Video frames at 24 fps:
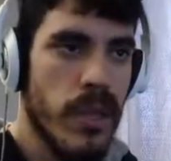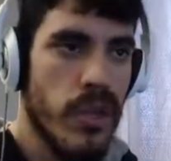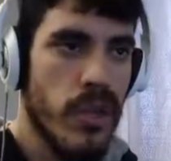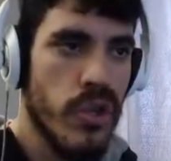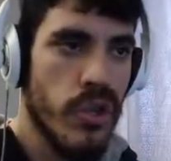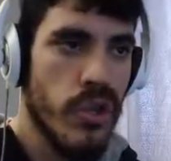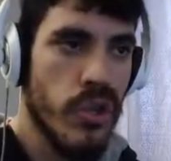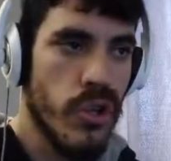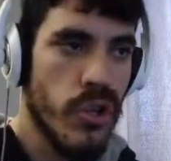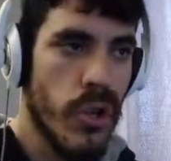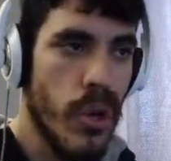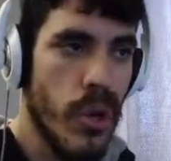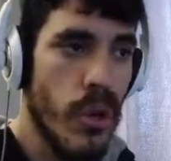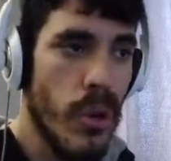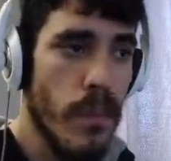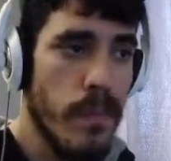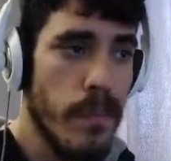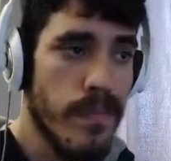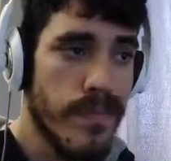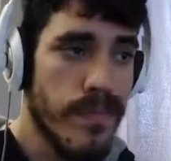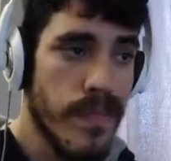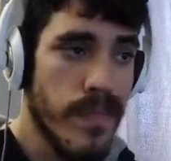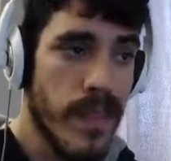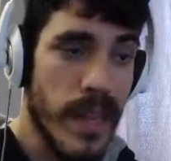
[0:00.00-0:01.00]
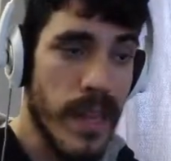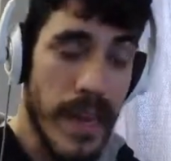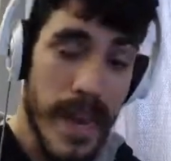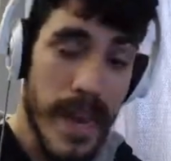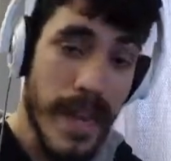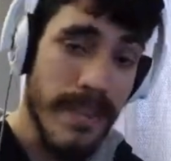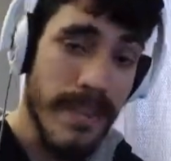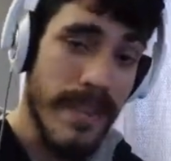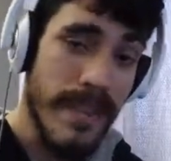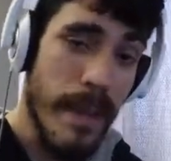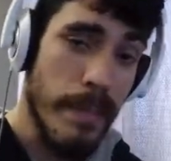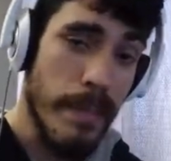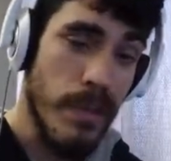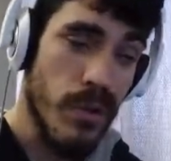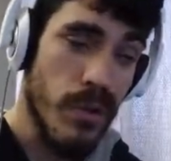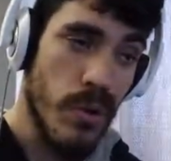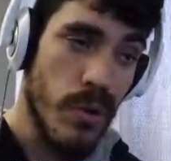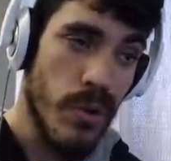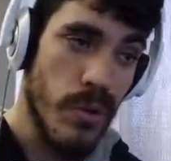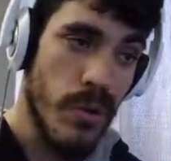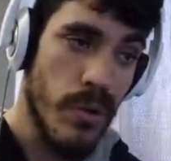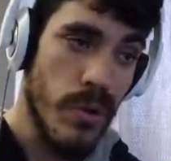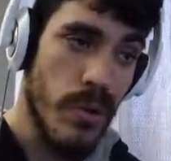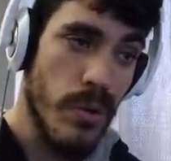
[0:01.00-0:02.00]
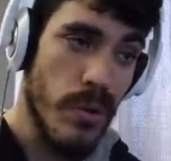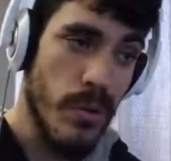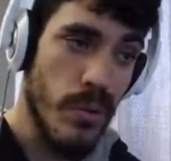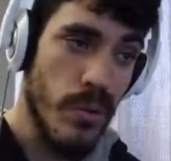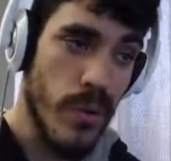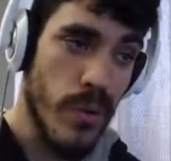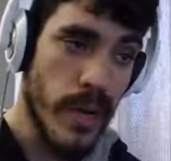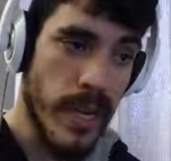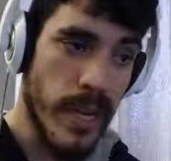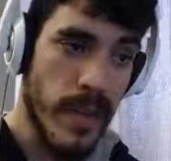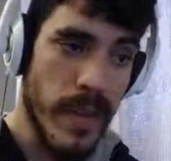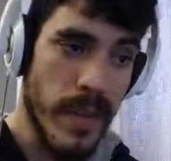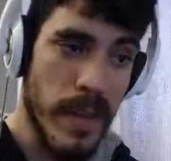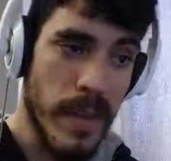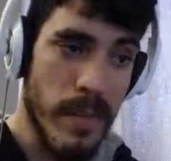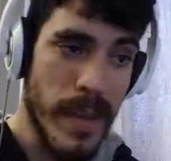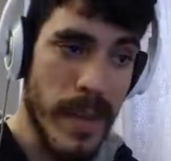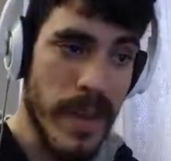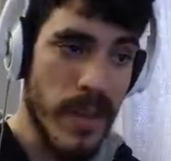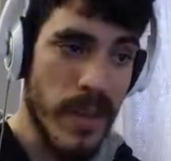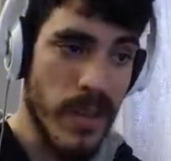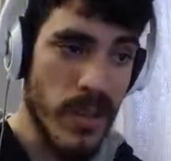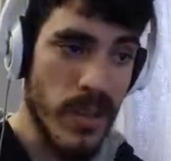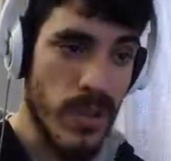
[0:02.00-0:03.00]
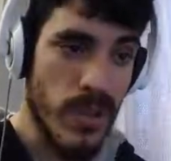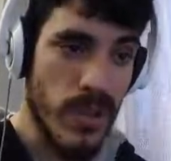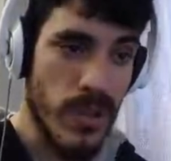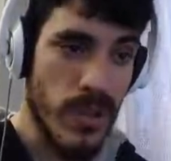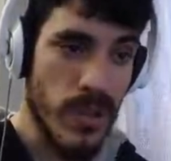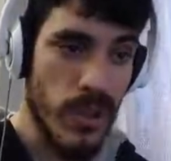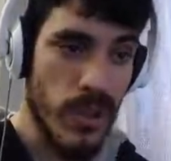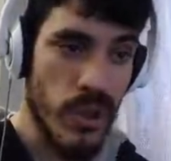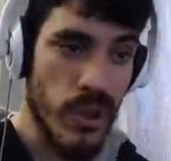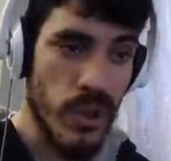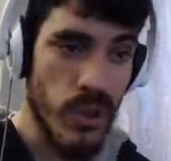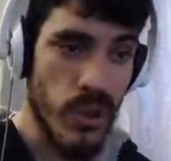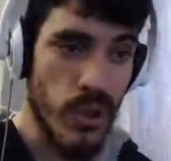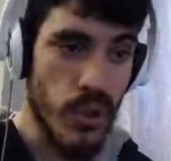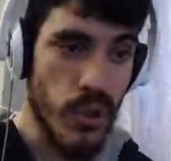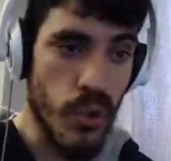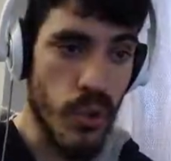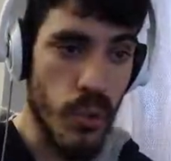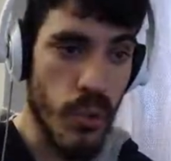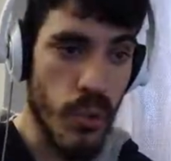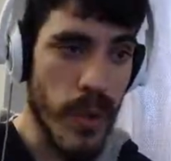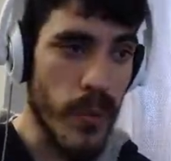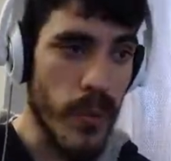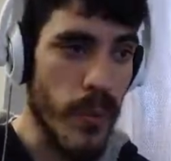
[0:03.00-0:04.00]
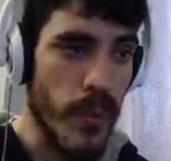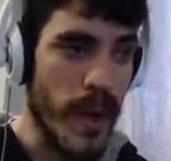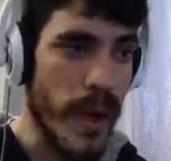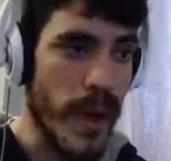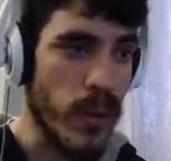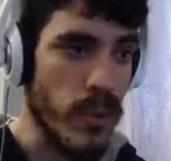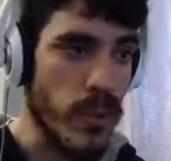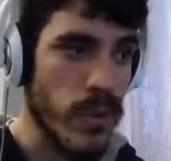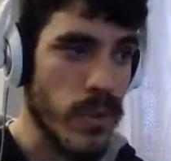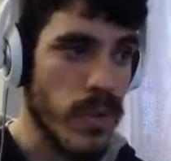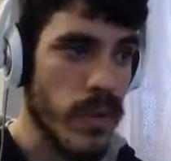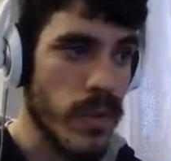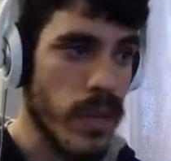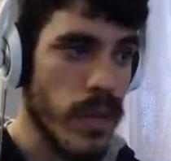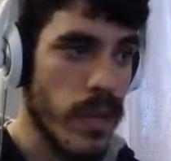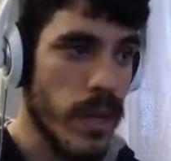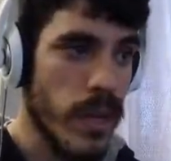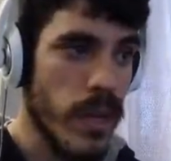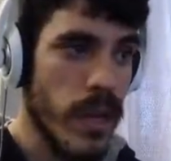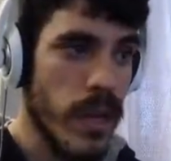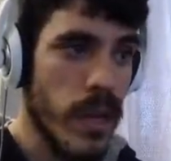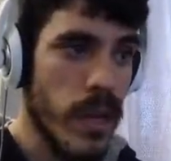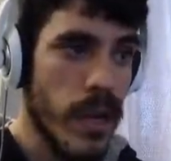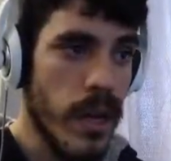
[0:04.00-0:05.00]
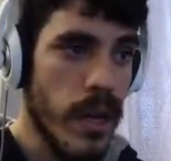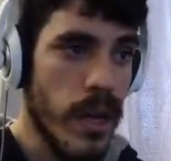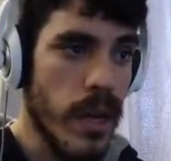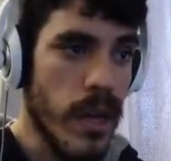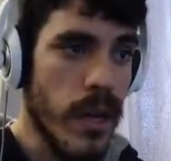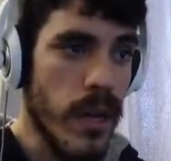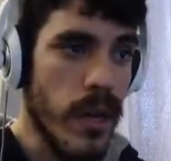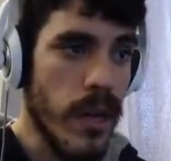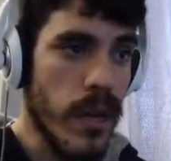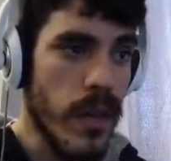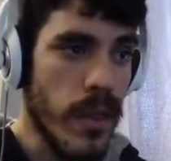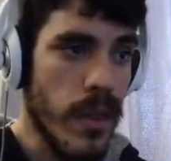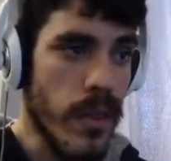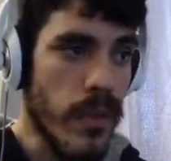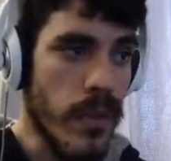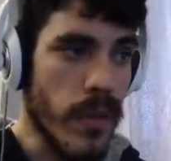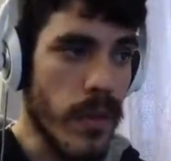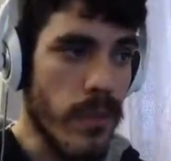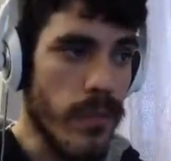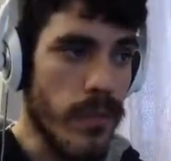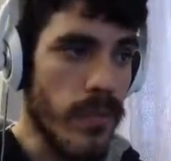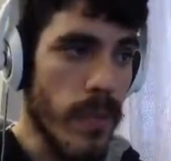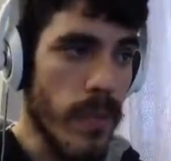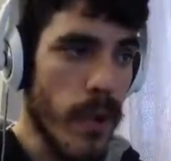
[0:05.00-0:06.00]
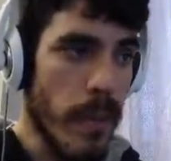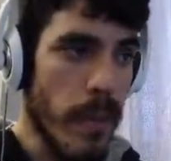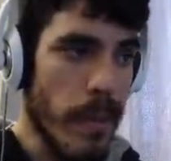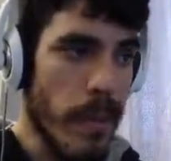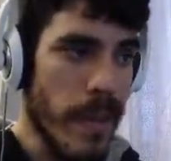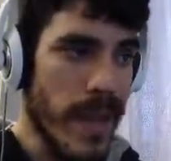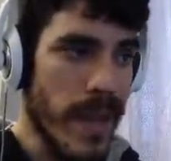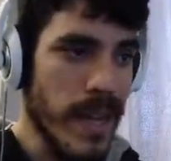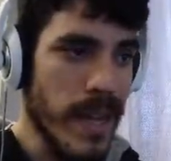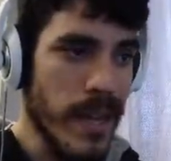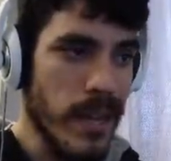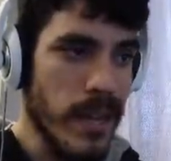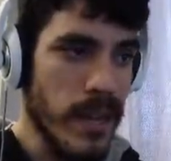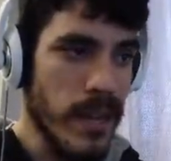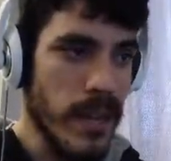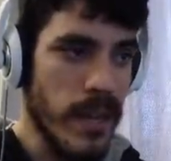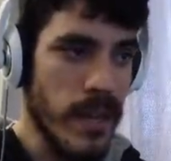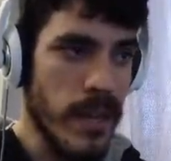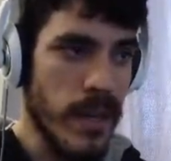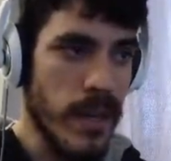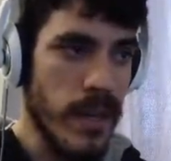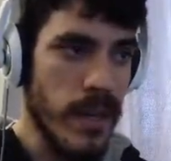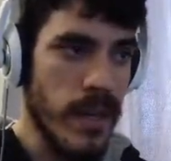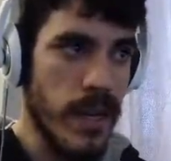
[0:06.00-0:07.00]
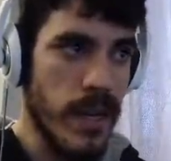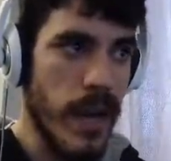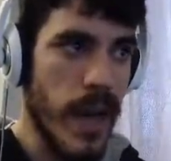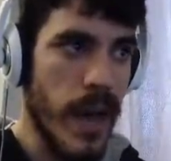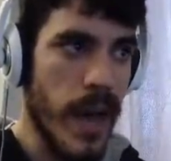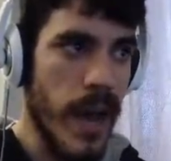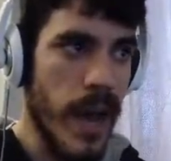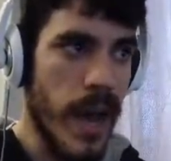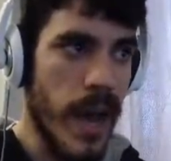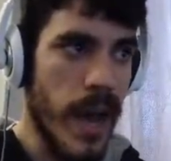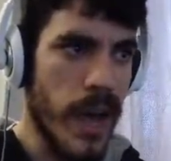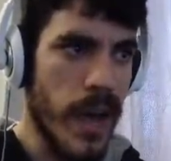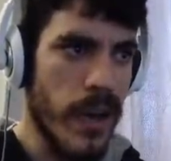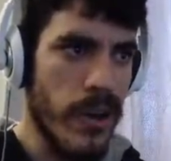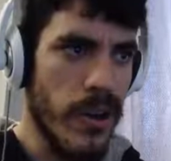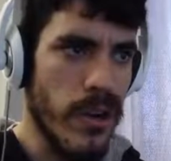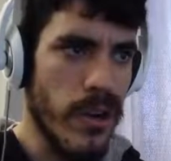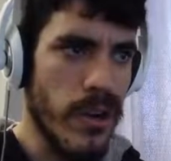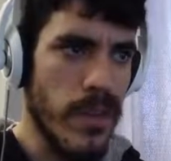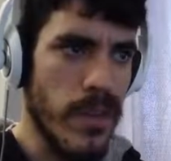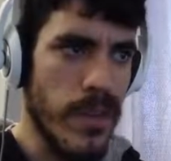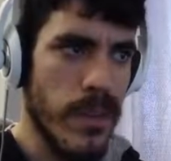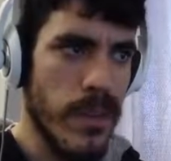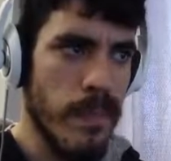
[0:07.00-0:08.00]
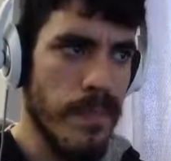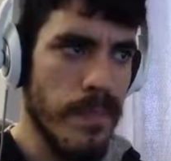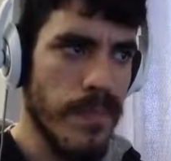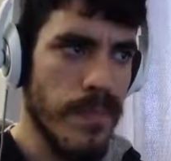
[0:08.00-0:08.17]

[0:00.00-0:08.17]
So, next episode, we're gonna make sure to reroute the 4 main iron